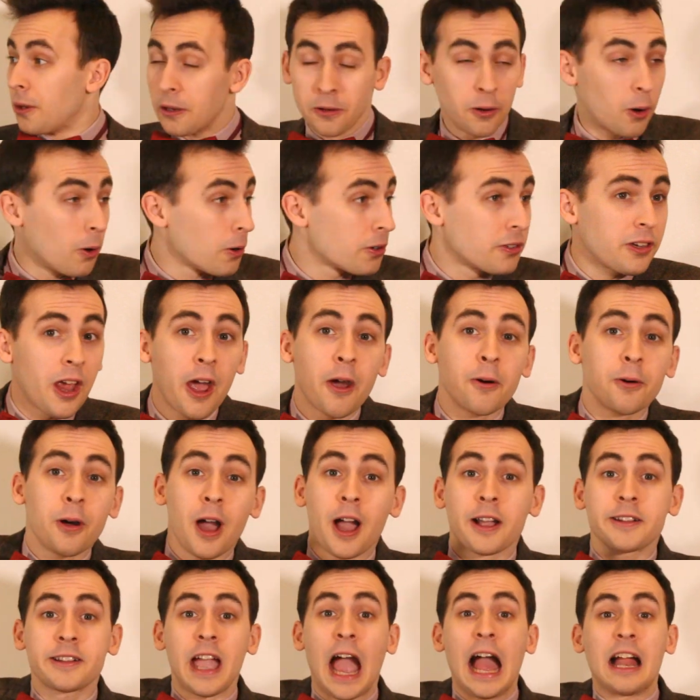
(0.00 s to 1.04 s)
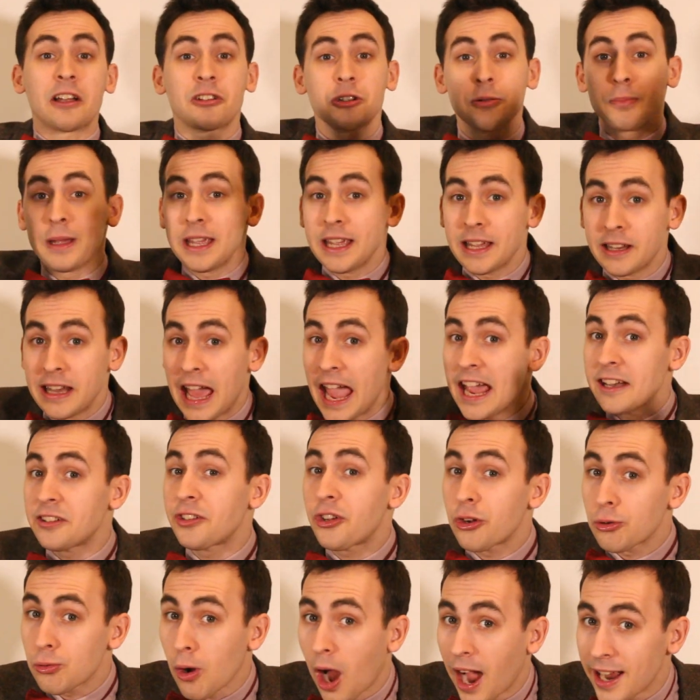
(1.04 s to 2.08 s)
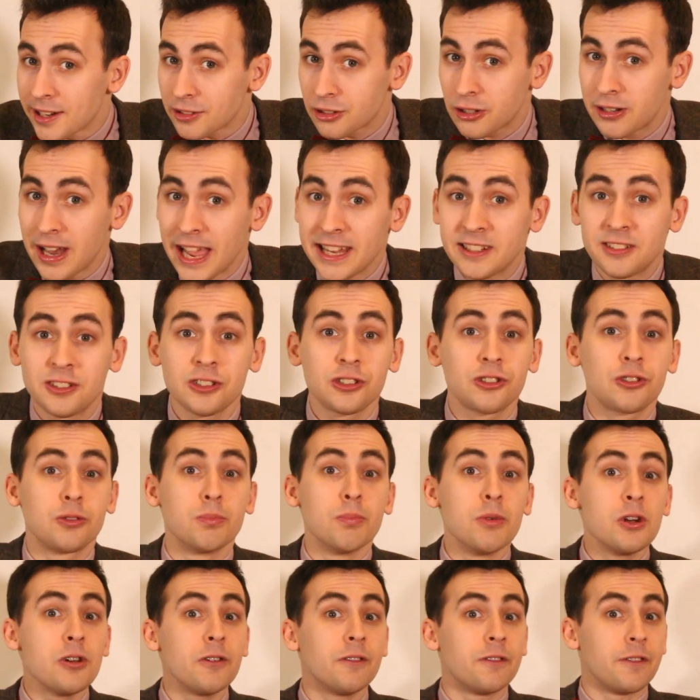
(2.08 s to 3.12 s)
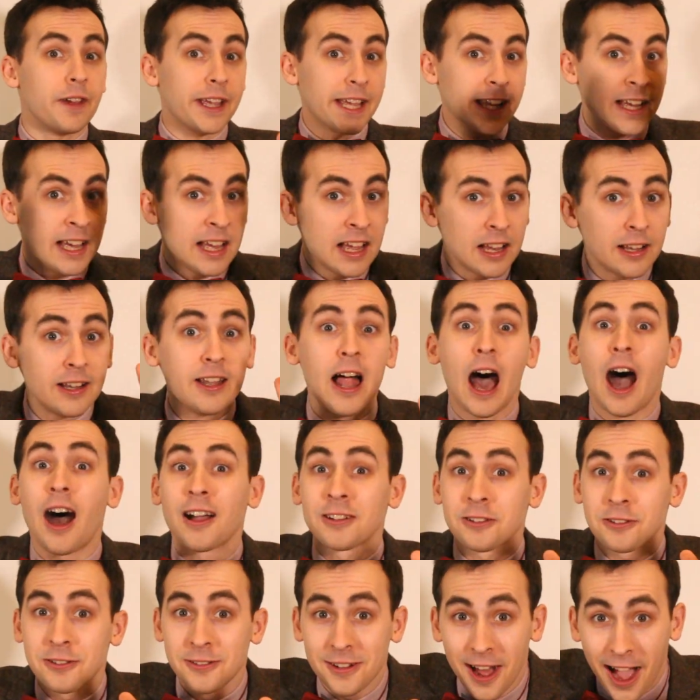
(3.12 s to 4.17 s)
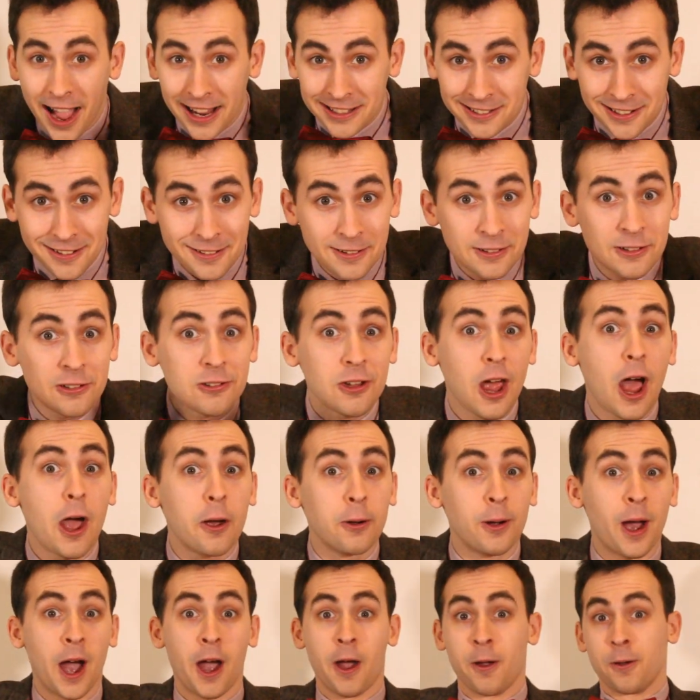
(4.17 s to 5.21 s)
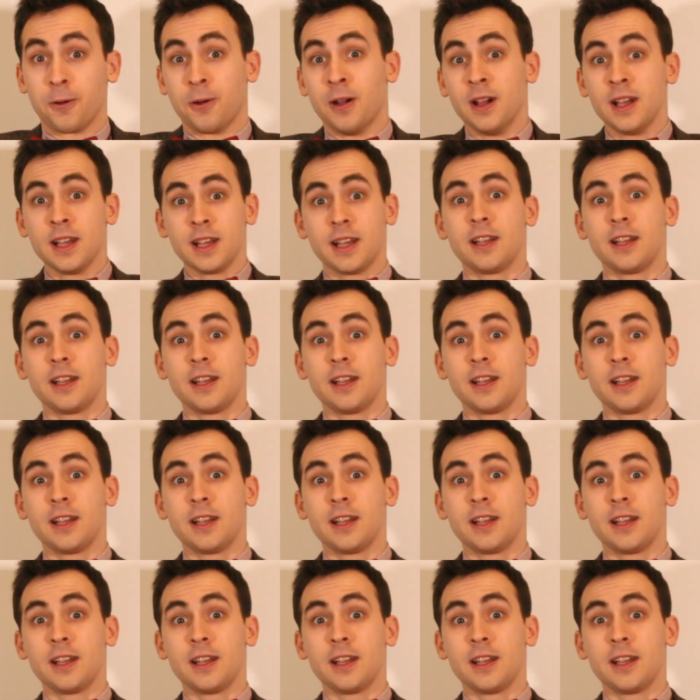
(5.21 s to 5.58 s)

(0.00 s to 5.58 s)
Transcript: You can also uh, catch me in Edgar Wright's latest movie, Last Night in Soho.